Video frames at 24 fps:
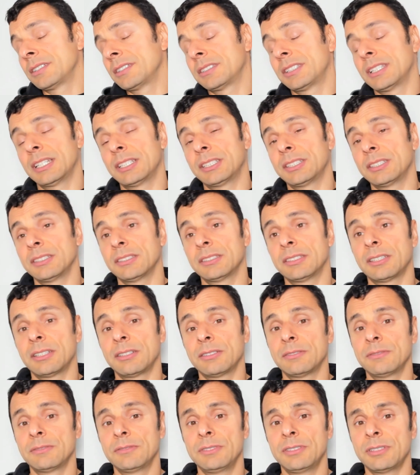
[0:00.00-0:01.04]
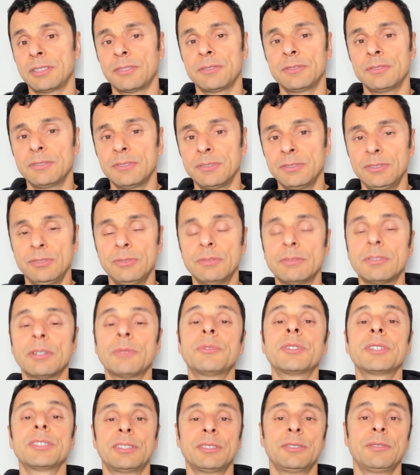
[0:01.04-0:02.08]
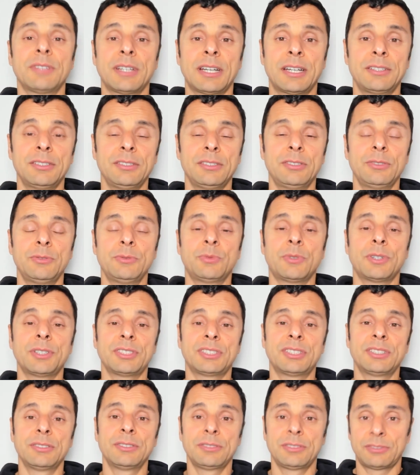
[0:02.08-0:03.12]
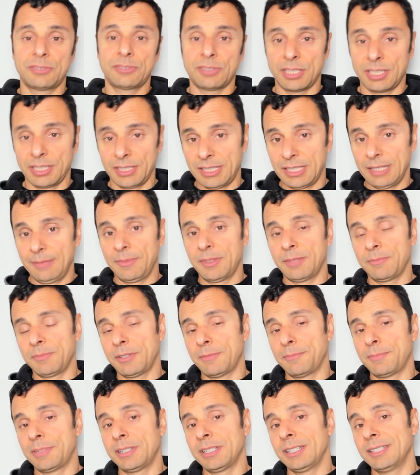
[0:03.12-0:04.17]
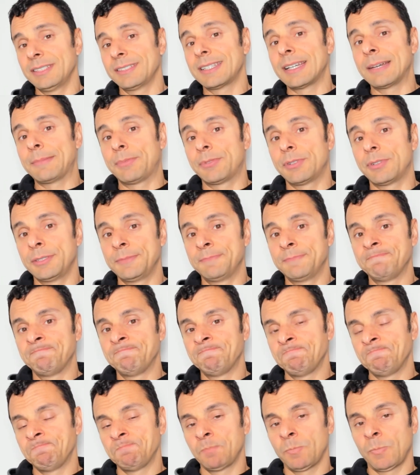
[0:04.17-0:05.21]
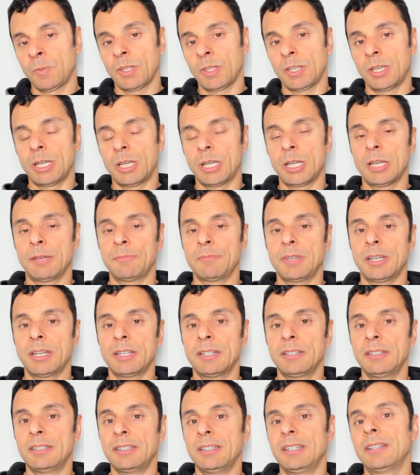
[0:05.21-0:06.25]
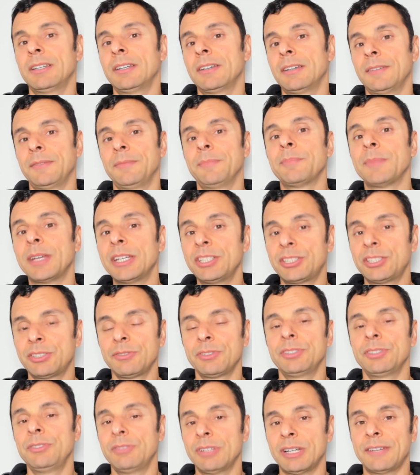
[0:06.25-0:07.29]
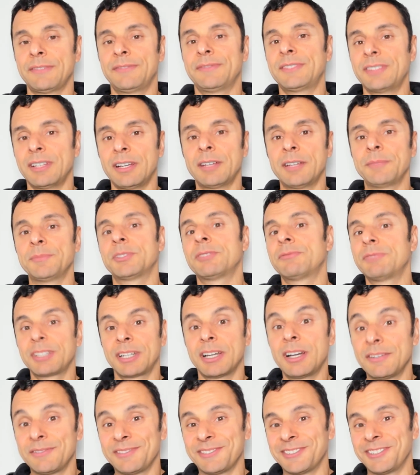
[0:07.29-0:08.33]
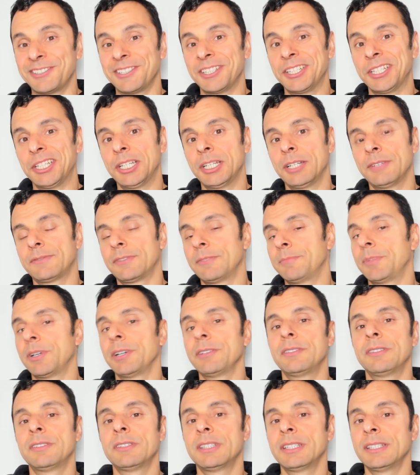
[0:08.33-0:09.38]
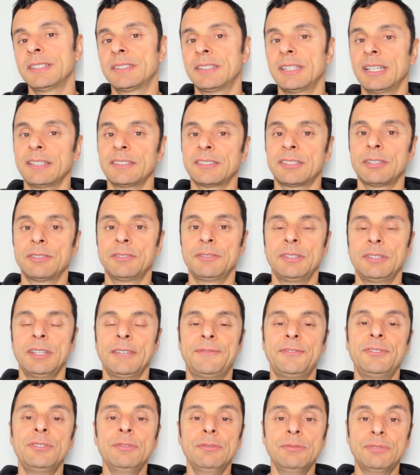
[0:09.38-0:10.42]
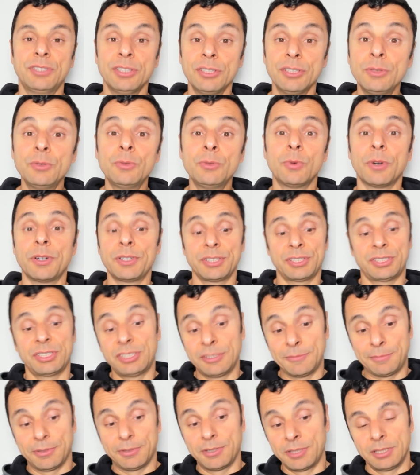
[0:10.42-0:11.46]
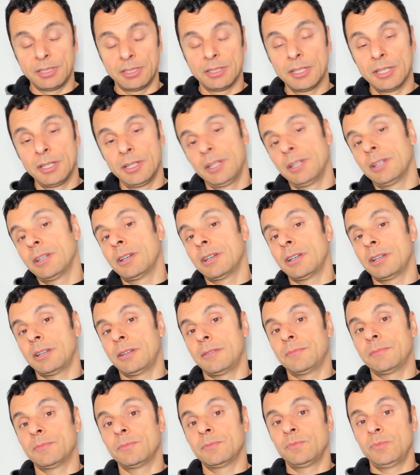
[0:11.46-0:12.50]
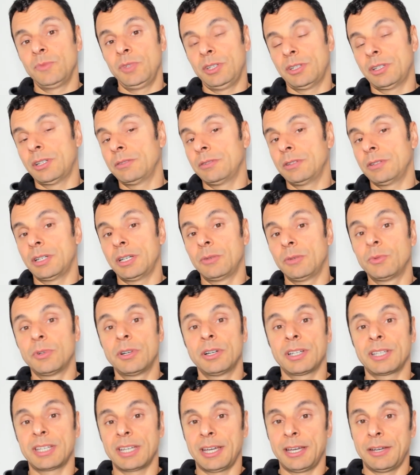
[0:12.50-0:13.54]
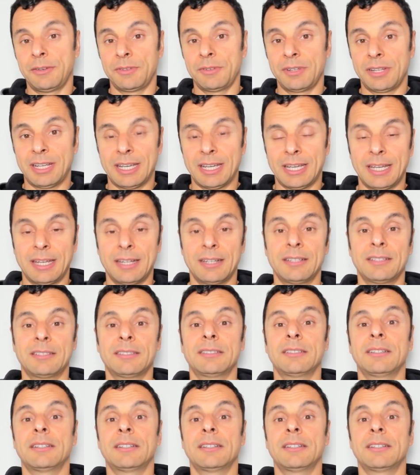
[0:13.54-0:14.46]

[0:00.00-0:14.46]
session. So you don't want to do that. You want to try and keep them completely separate, and make sure that you have time to recover from both of these things. So if you do want to put a workout and